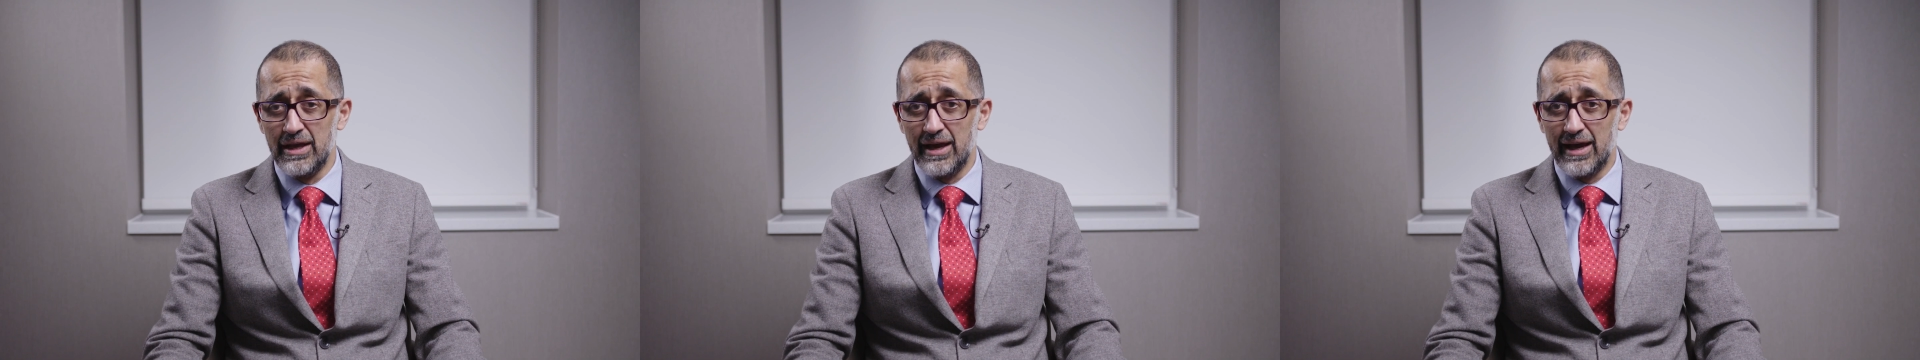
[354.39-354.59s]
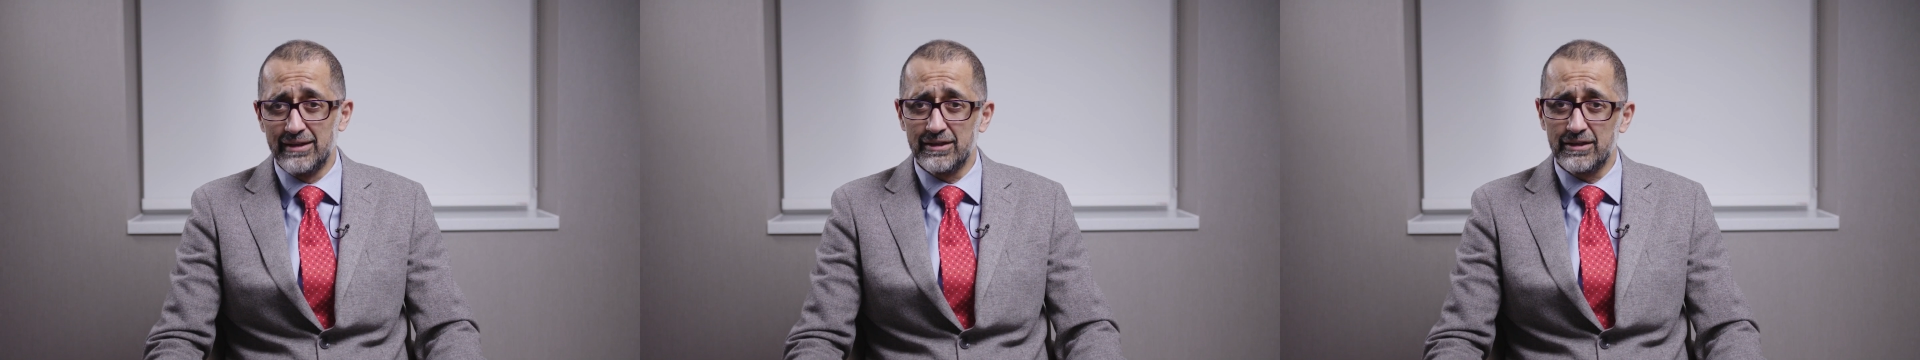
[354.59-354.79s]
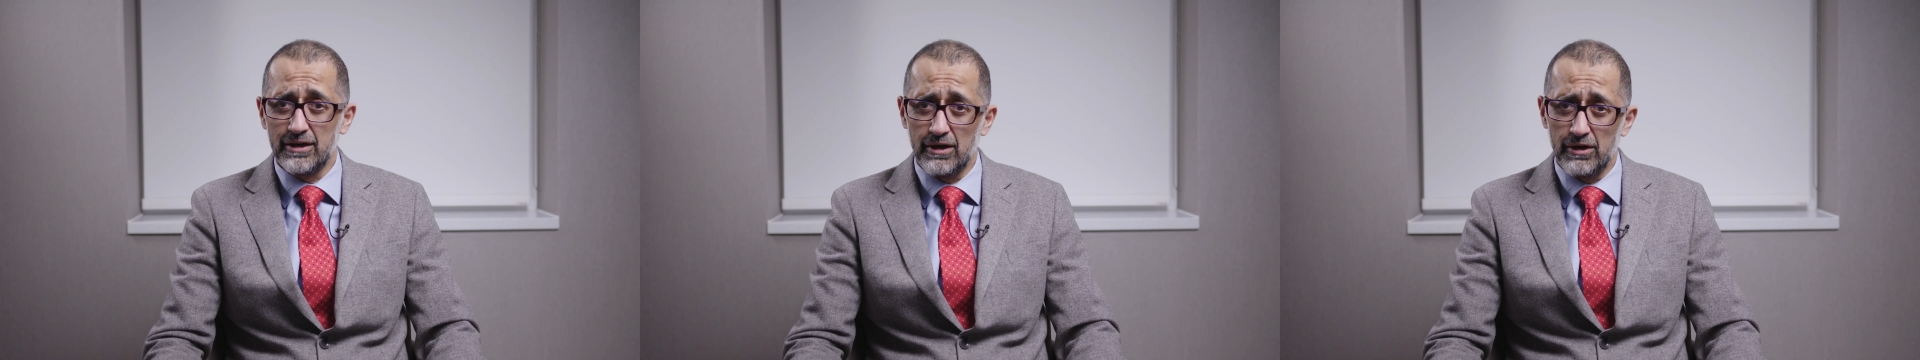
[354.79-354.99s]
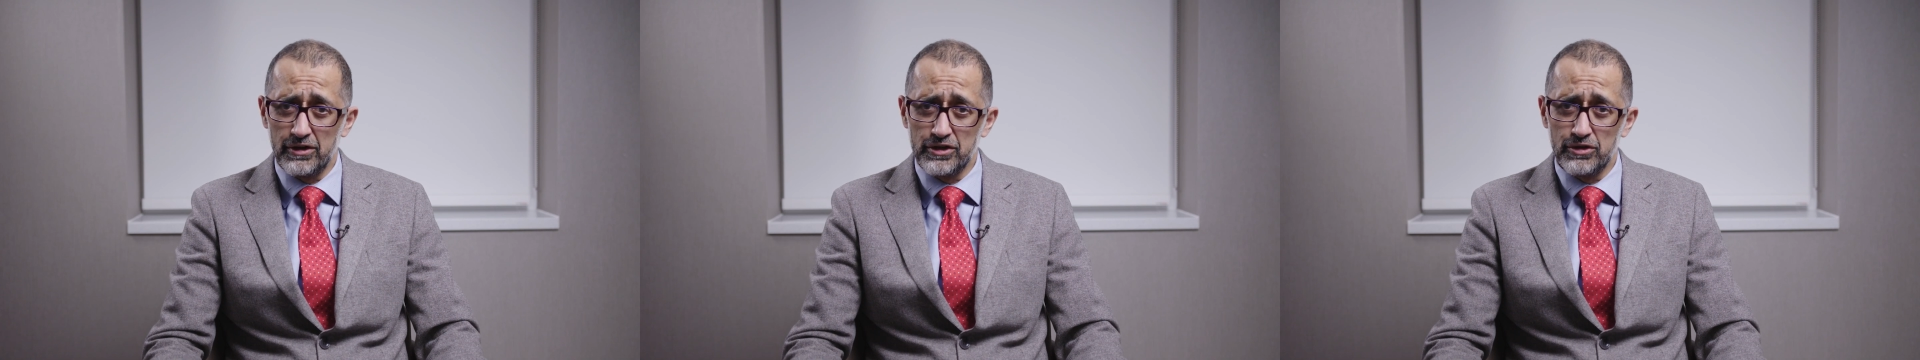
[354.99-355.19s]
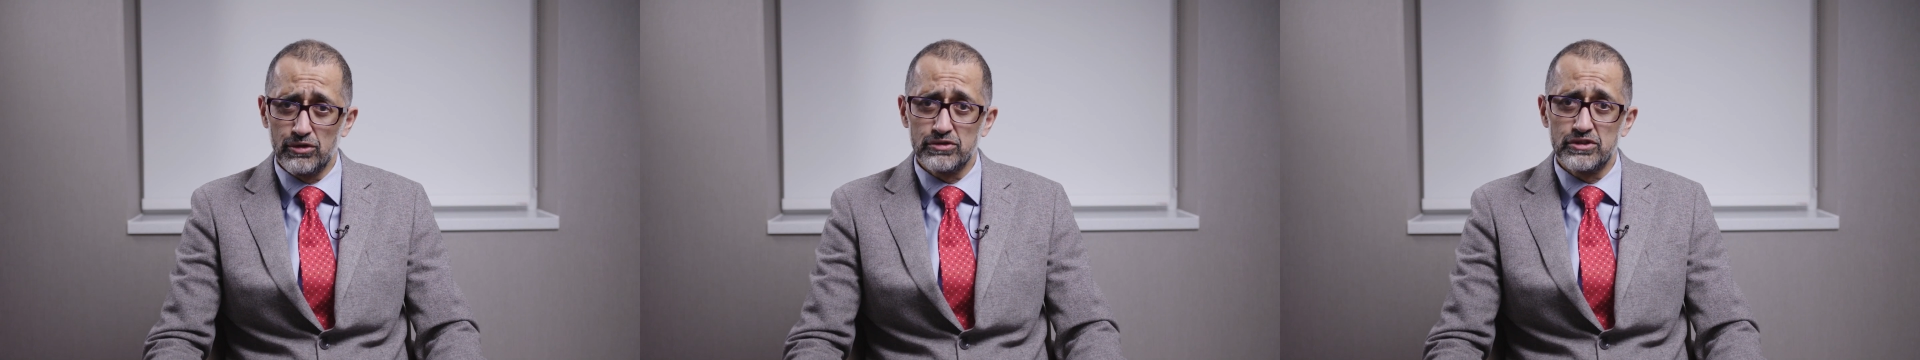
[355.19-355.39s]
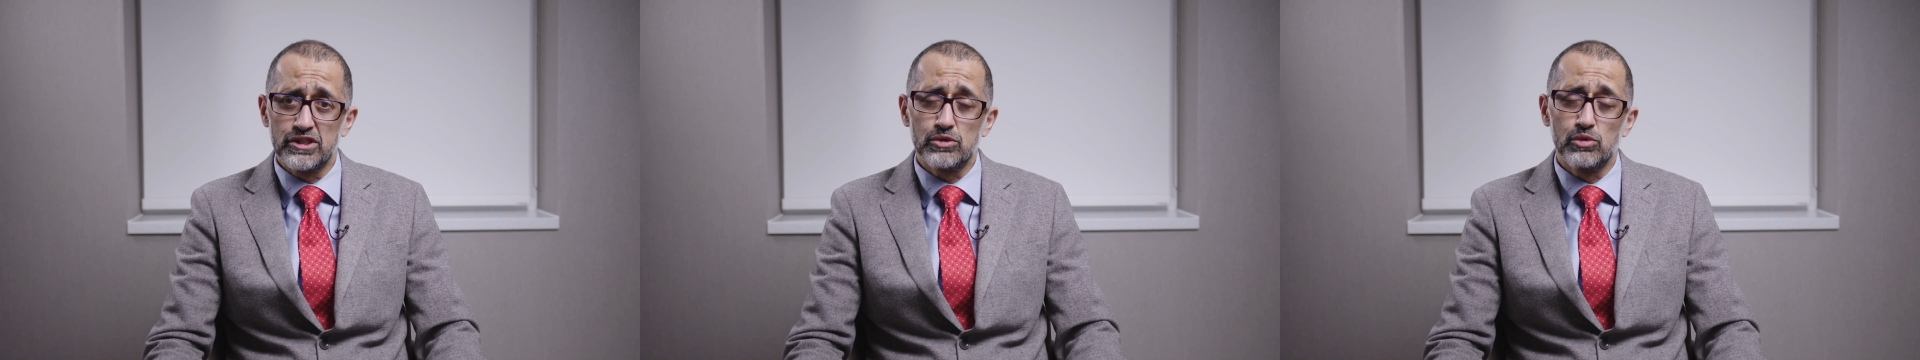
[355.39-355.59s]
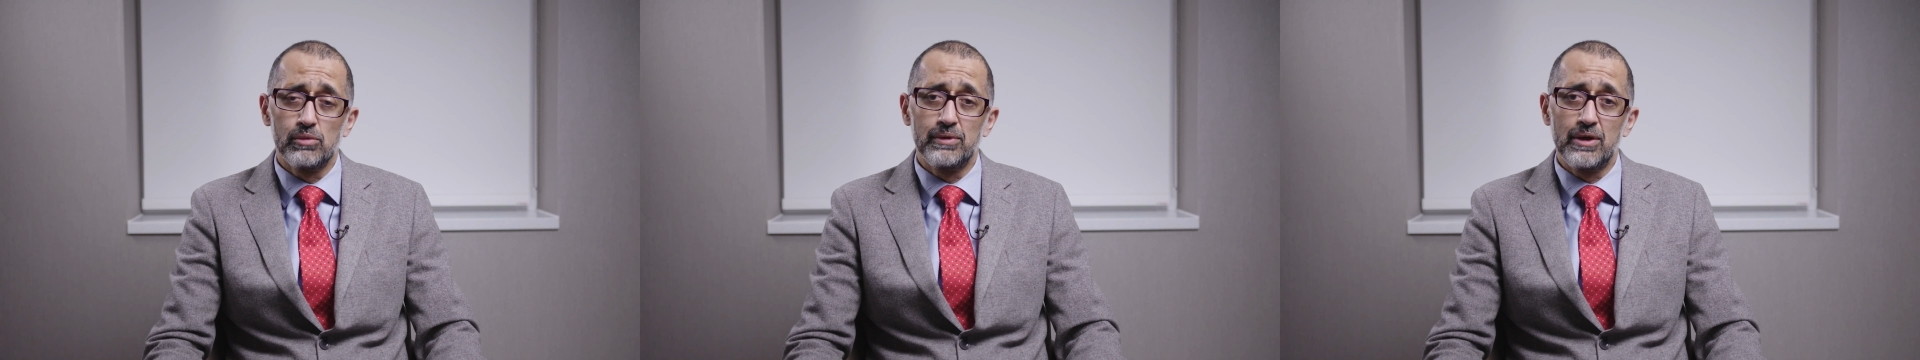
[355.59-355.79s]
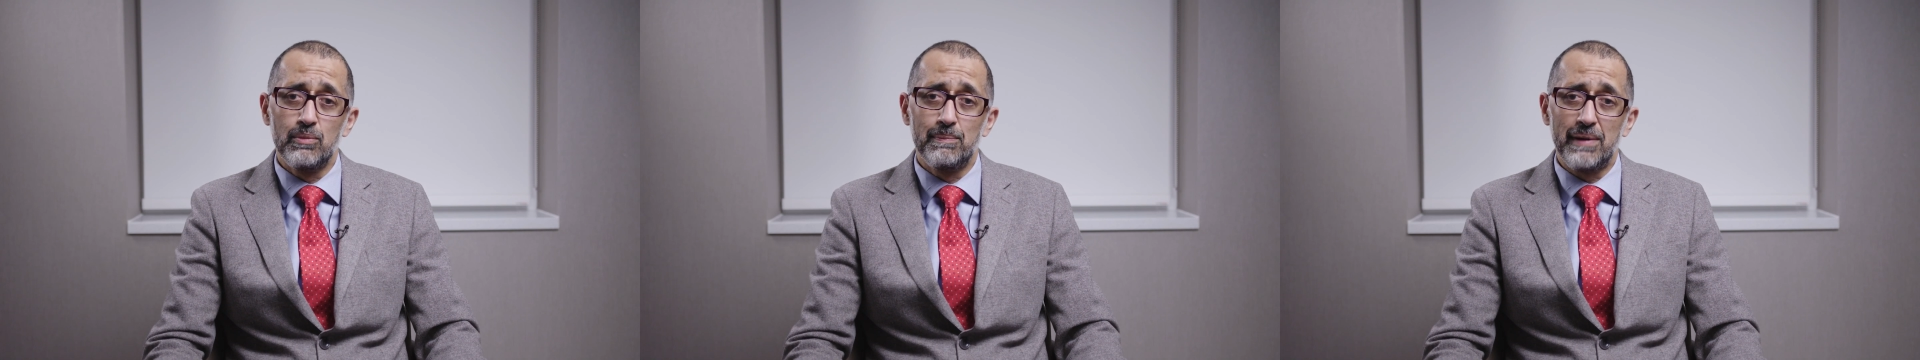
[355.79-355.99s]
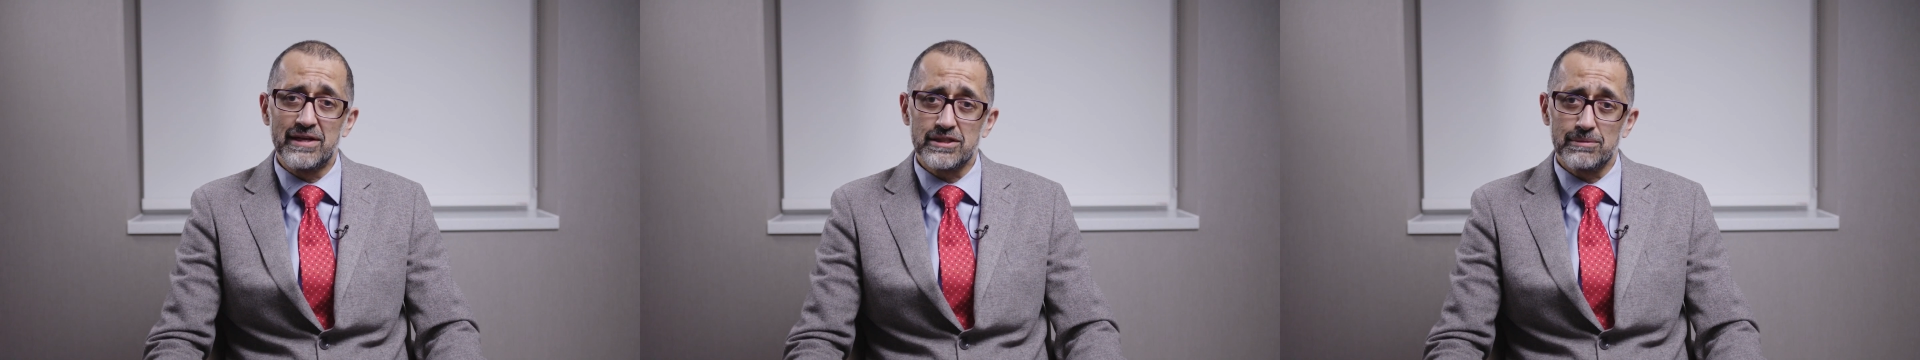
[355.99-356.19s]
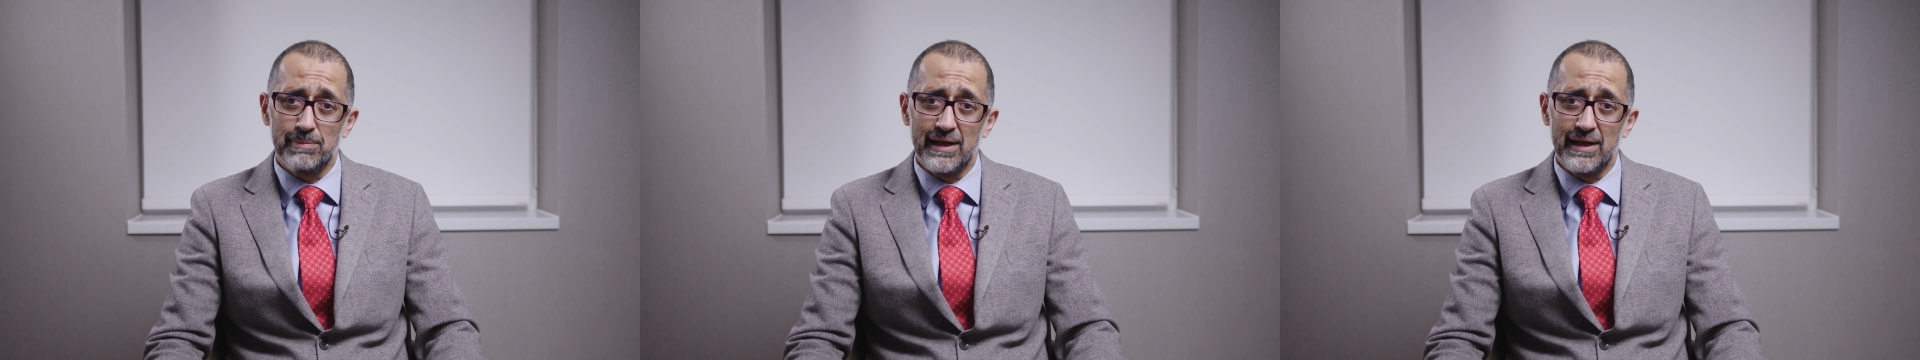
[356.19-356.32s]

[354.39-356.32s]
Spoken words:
and the cardiologist will be best